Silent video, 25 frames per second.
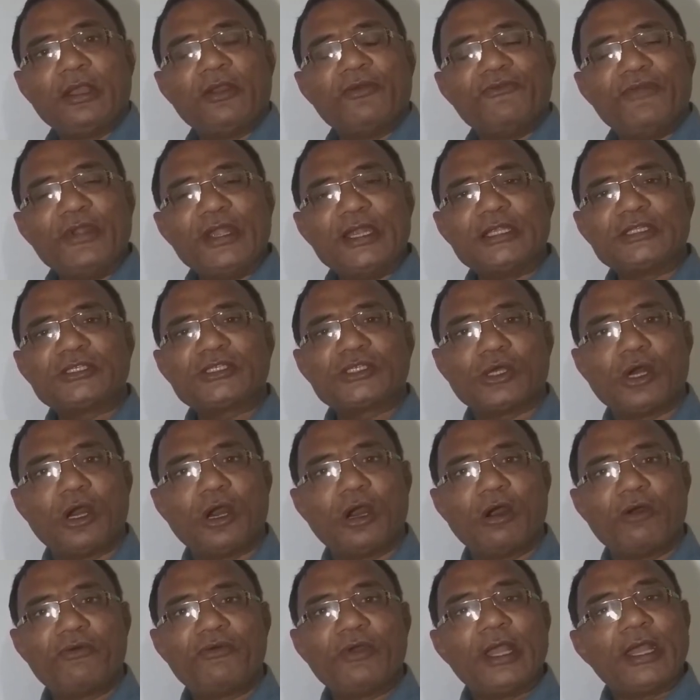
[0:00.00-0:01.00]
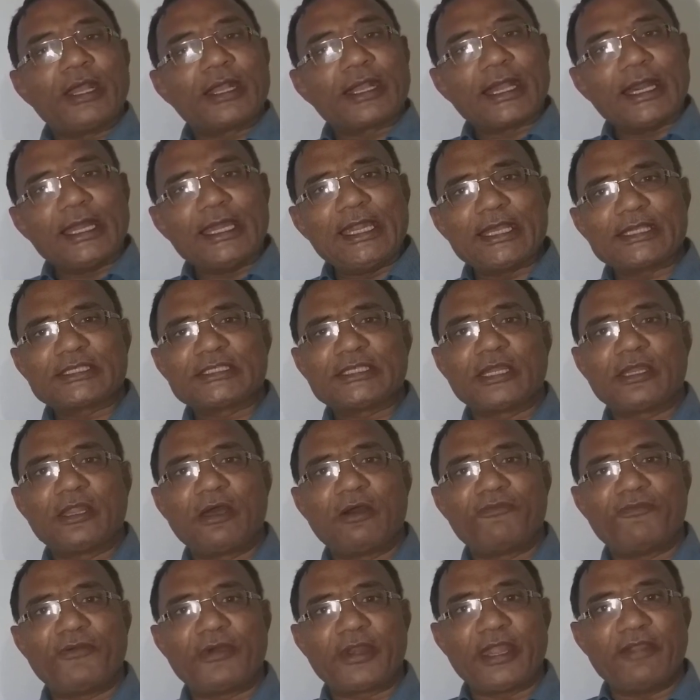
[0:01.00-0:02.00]
fields of collection
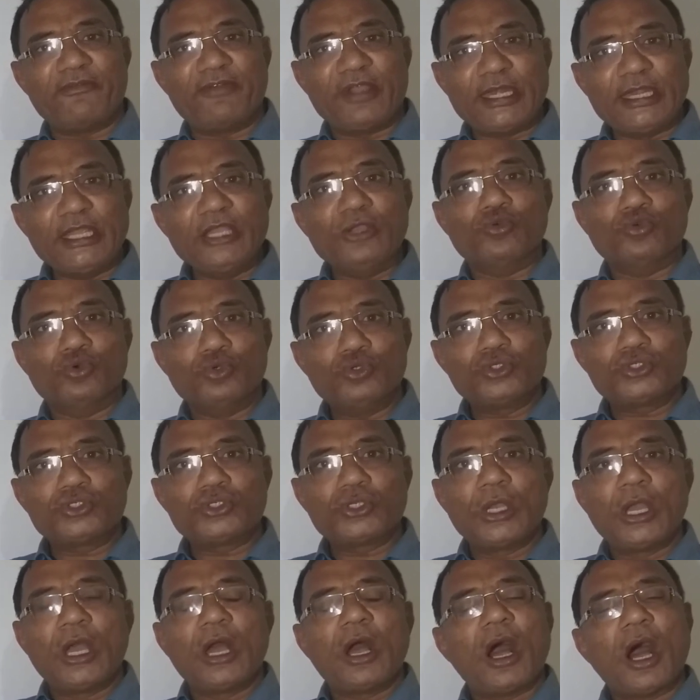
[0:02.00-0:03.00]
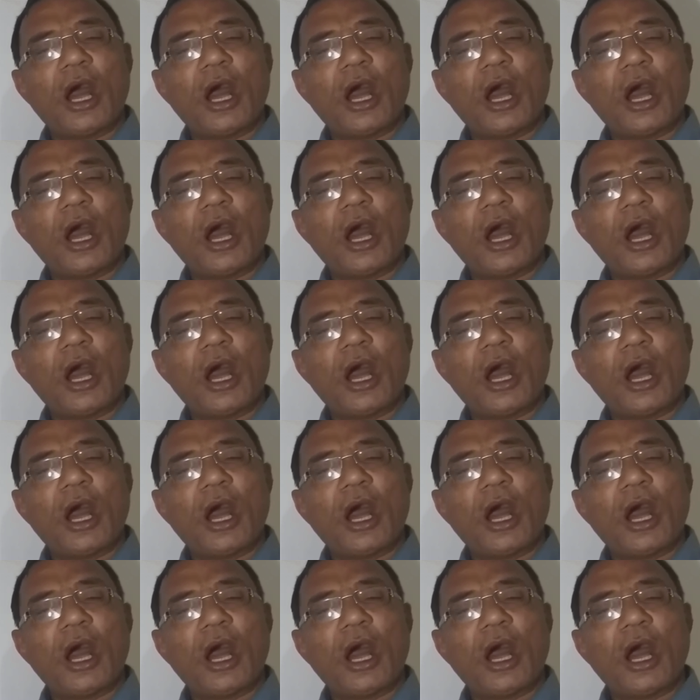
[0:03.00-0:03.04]
of revenues